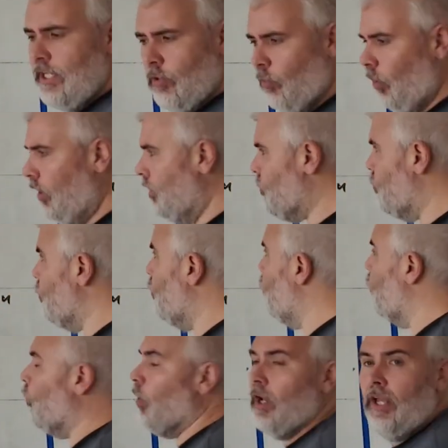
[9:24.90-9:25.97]
equal
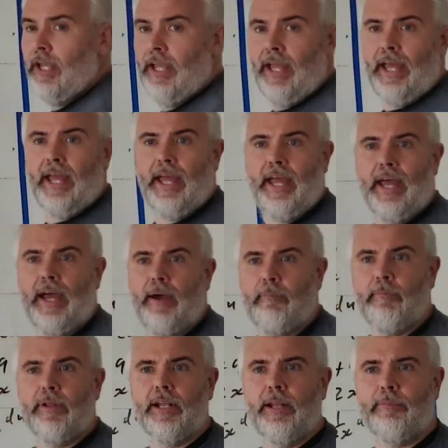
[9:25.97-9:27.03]
to,
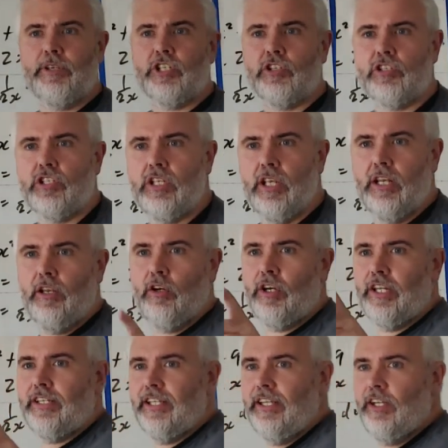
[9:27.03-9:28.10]
um, let me just
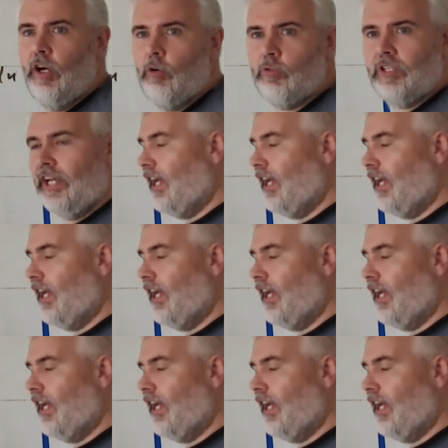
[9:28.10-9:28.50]
look at the note